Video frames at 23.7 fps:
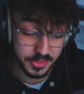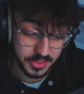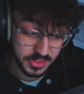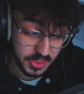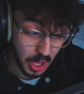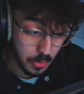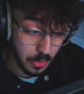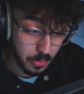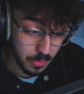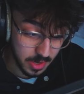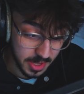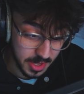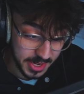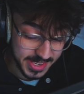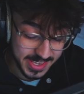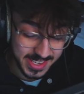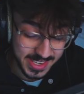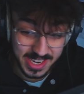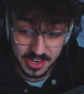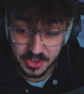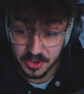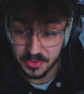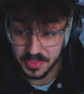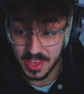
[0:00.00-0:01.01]
I don't
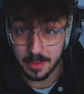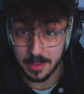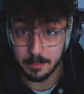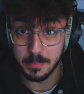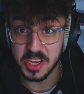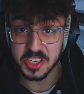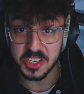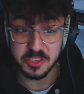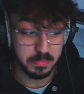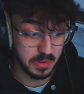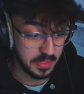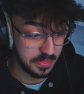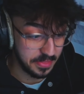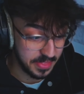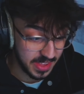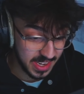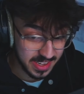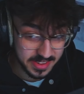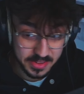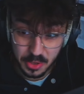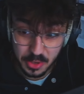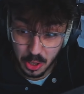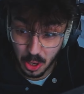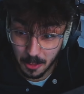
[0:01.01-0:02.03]
like yellow that much, but
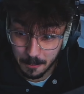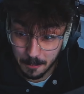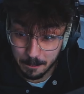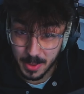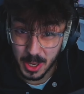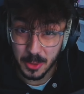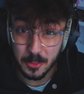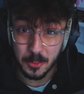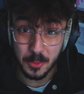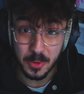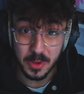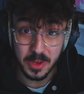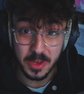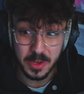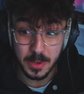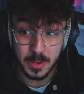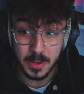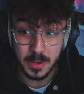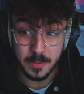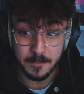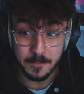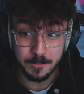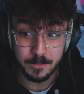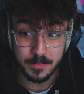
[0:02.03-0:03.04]
this combo
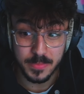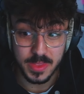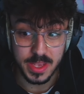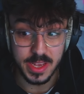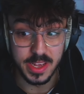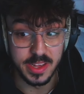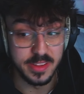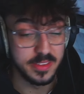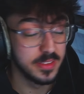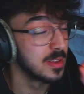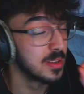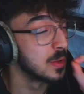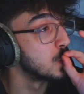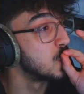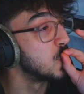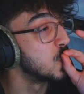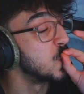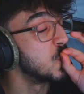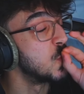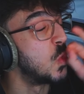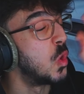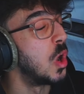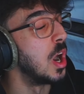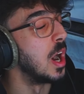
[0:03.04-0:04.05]
is,
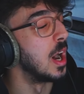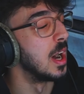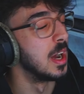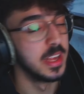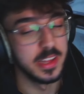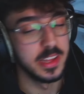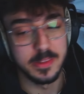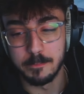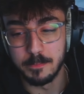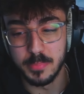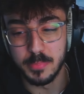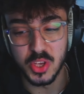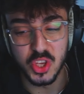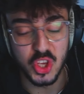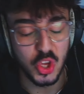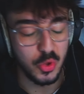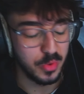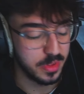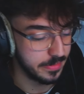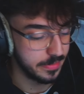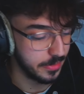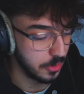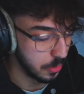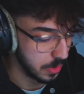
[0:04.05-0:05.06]
mwah, is
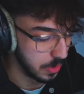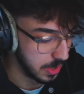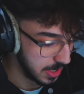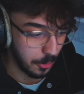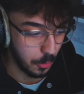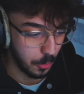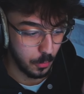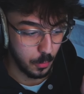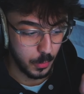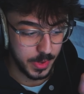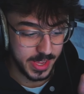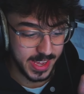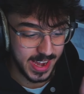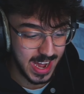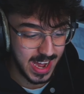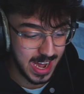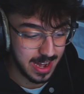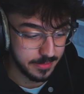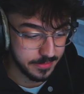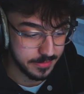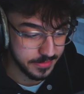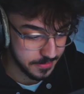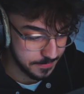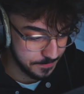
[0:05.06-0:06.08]
beautiful. Now, we
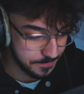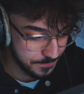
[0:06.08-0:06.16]
have